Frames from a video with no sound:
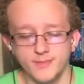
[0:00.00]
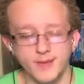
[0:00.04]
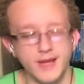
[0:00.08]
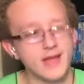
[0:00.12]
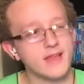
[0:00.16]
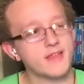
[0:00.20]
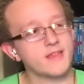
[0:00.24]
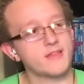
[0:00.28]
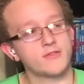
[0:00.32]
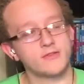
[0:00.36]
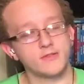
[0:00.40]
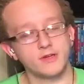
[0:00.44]

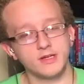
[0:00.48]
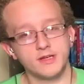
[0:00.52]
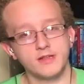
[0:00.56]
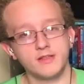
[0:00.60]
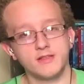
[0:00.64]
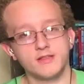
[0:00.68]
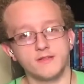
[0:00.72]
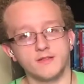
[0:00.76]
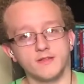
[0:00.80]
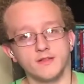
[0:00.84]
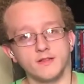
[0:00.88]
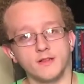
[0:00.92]

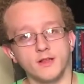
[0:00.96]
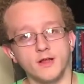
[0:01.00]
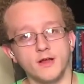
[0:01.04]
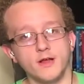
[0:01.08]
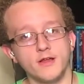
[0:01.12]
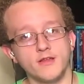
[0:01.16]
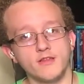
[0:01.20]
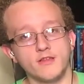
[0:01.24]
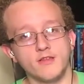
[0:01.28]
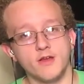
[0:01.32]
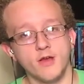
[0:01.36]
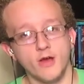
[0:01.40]
Mascaritas of the
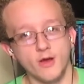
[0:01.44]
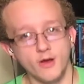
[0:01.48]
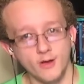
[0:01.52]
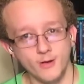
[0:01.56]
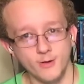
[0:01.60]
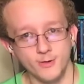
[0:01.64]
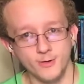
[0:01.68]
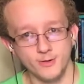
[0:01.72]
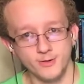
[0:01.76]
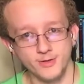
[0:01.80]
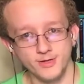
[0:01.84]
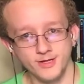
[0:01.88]
Lost
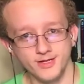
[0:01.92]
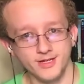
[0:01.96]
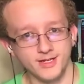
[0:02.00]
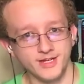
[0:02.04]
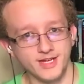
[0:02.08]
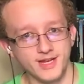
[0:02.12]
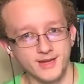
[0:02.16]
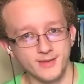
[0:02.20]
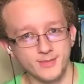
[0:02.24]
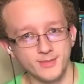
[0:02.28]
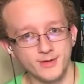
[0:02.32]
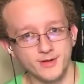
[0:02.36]
Code on
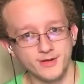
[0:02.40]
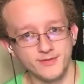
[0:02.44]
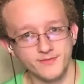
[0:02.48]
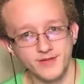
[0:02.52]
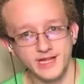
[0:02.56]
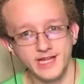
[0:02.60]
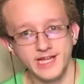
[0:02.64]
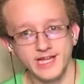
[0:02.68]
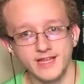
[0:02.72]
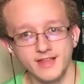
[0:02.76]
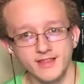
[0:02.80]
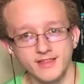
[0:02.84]
Game Boy
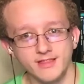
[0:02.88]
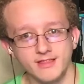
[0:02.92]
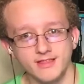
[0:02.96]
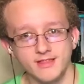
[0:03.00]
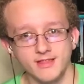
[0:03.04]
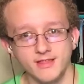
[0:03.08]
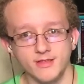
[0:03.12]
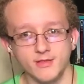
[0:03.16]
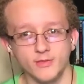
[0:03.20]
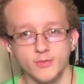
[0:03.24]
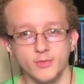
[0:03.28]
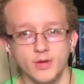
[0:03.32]
Advance,
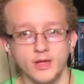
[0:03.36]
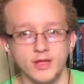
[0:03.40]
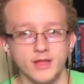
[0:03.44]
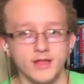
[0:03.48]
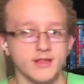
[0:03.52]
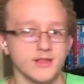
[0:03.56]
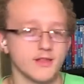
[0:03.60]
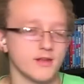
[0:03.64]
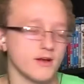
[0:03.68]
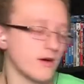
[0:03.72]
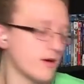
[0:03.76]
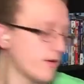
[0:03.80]
as well
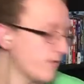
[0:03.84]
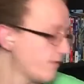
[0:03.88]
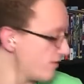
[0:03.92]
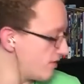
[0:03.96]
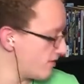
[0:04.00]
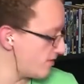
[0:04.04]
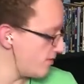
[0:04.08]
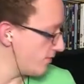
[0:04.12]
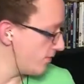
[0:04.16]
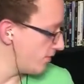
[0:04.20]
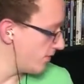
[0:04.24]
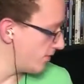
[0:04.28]
as
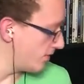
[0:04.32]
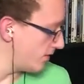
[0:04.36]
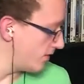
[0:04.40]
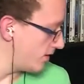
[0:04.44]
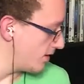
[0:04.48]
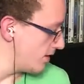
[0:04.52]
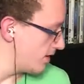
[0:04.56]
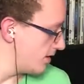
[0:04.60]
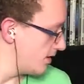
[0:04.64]
Harvest Moon: